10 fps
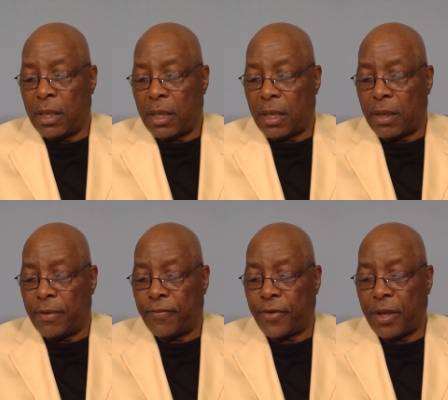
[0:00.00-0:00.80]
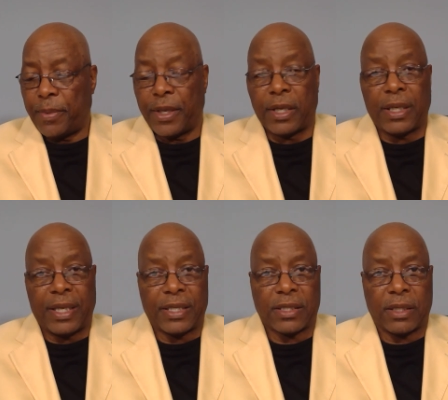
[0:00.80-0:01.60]
uh, Fabian
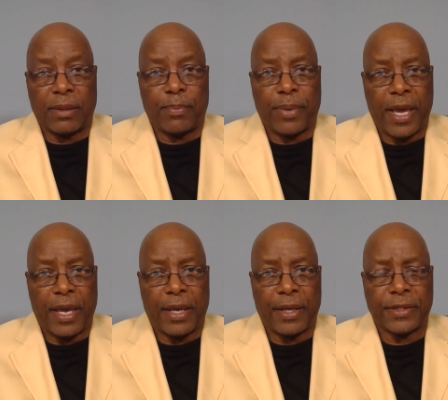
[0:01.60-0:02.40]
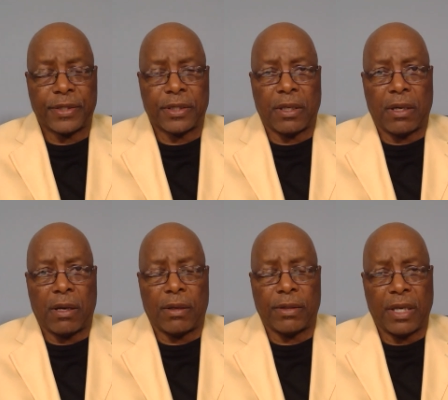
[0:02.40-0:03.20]
Leslie, passed,
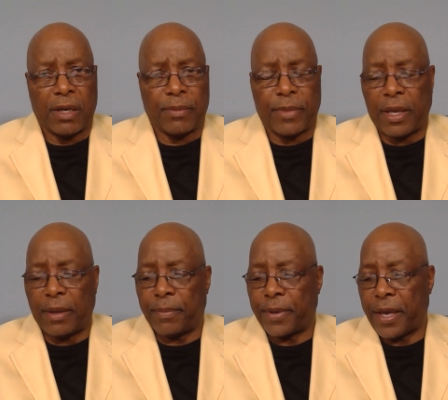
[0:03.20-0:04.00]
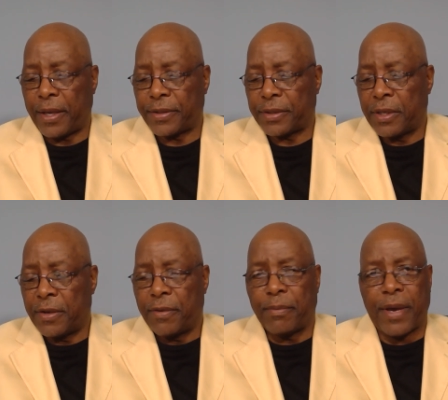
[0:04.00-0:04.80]
uh, a young man passed,
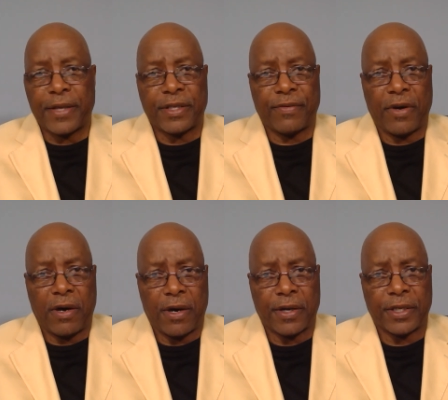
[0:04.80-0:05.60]
massive heart